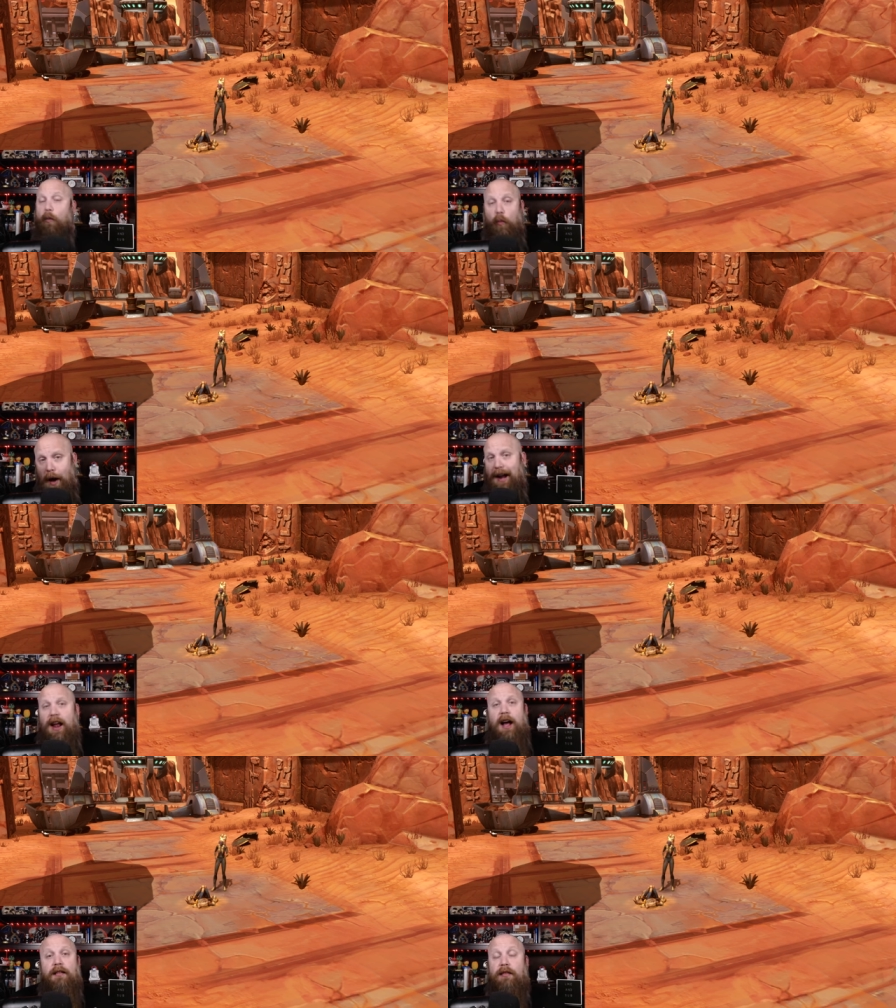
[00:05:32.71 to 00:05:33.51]
Why
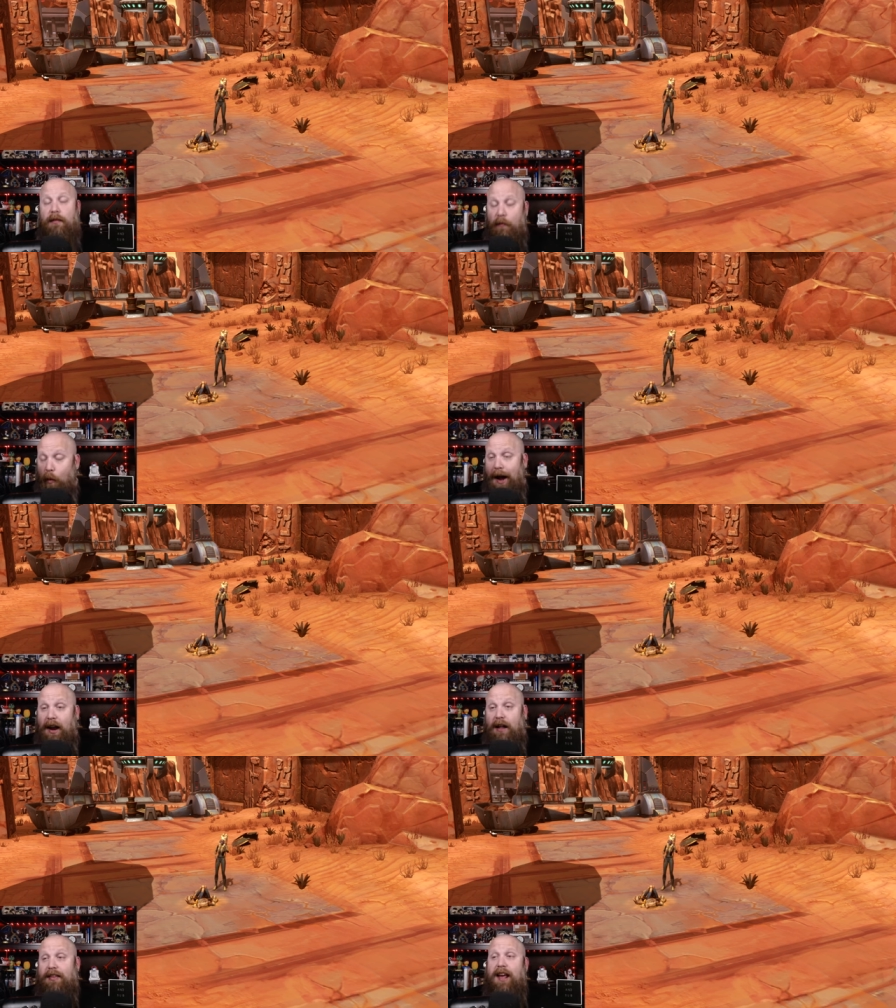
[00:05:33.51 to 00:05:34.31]
not why
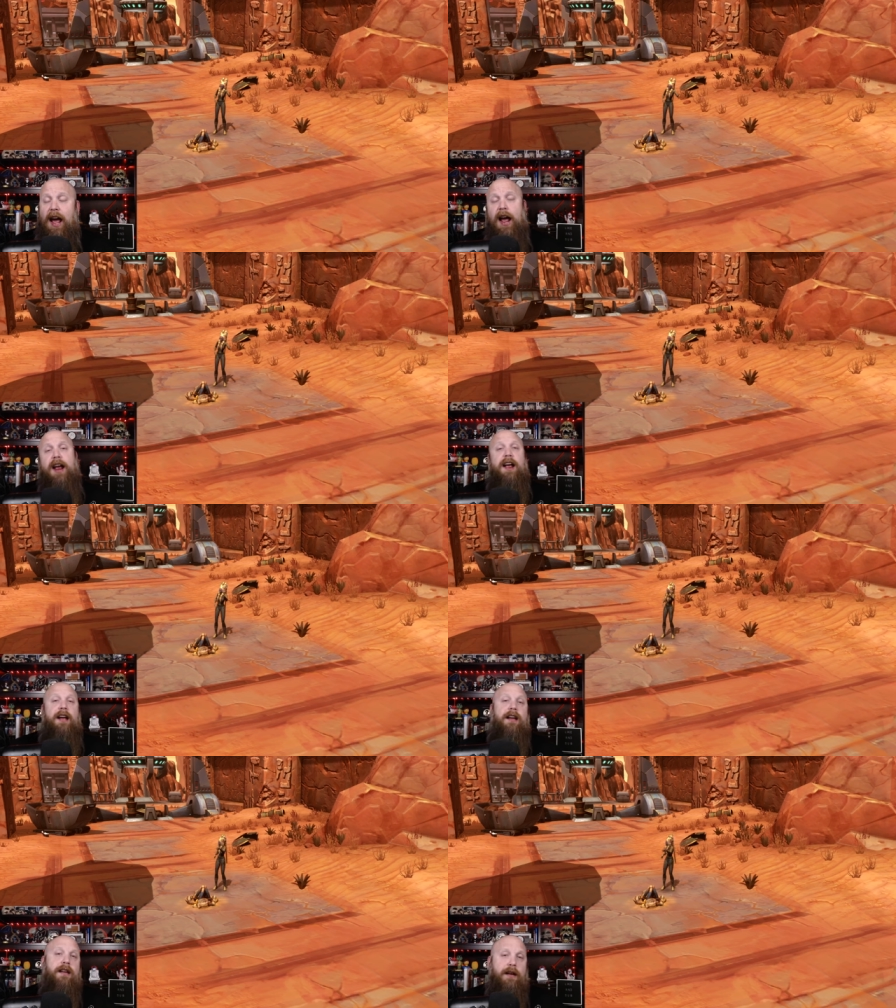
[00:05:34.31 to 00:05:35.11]
not say,
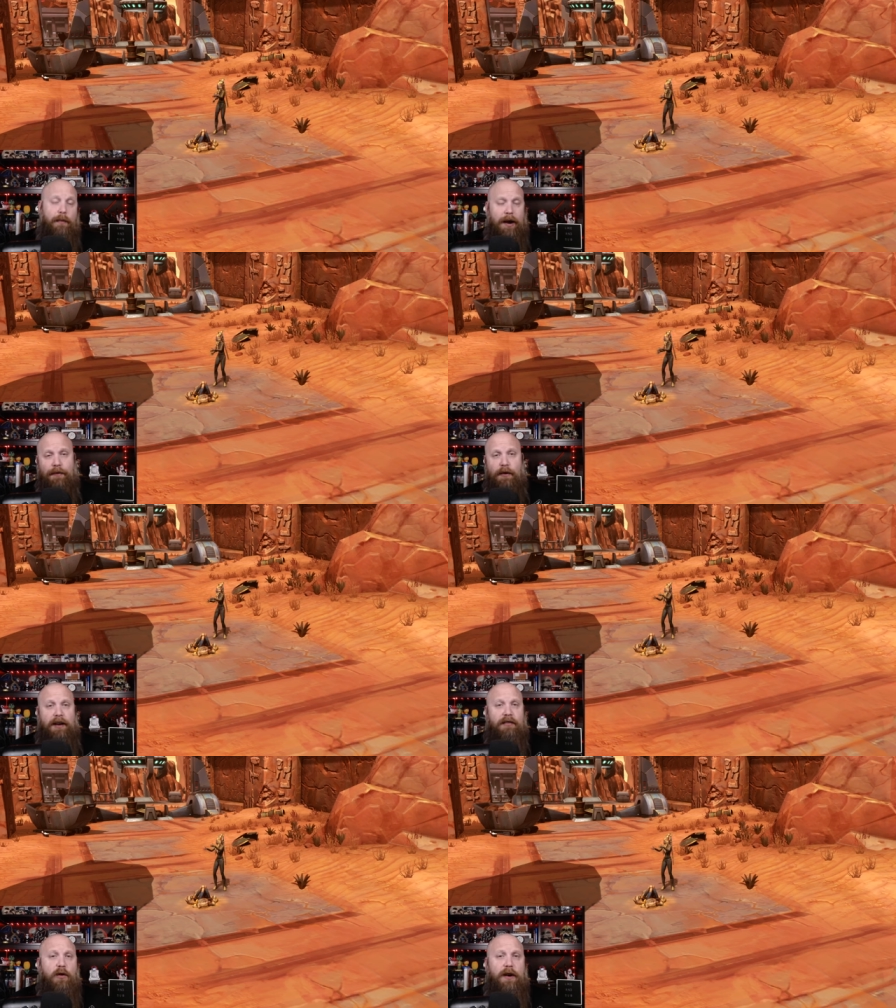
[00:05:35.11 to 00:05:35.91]
hey, we have a
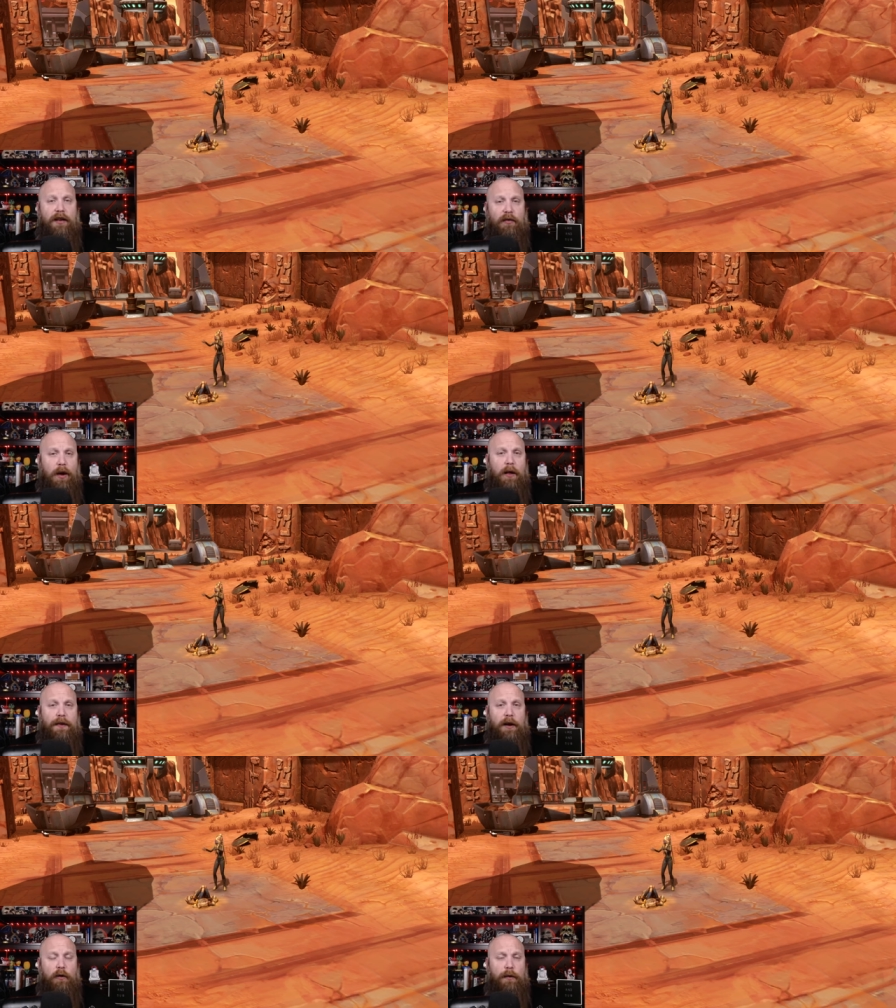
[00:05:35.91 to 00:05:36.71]
great story as well in
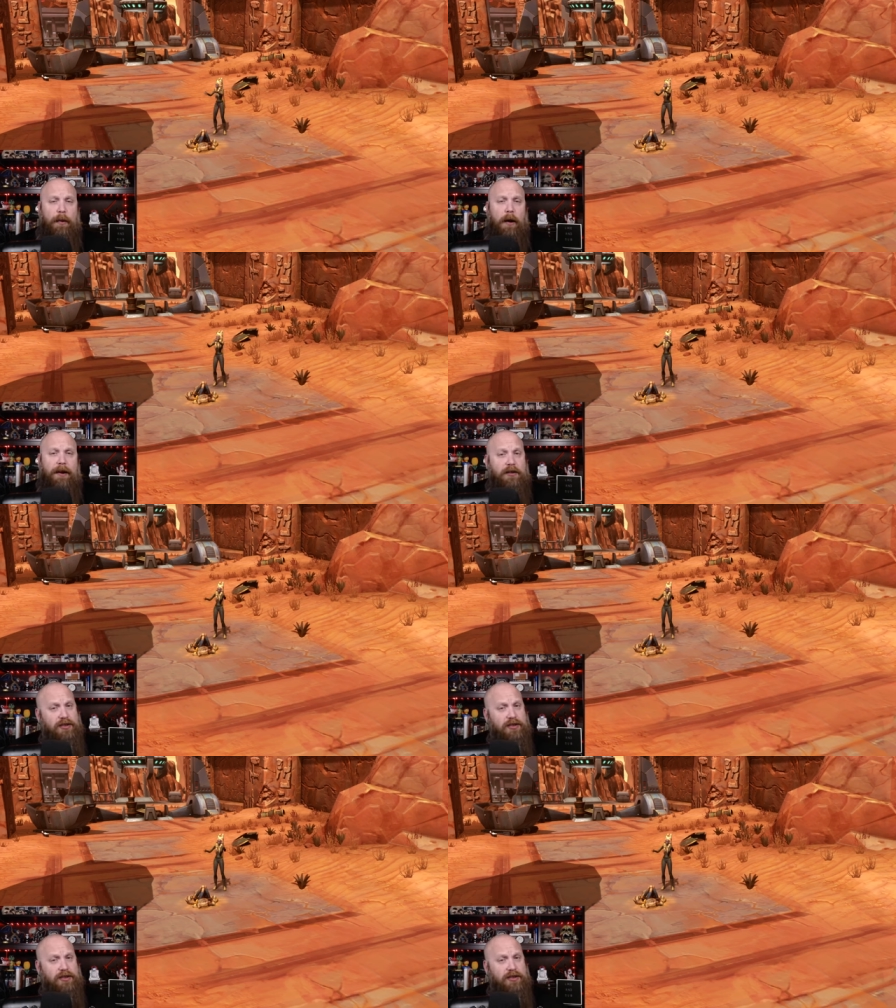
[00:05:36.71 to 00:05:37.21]
the Old Republic.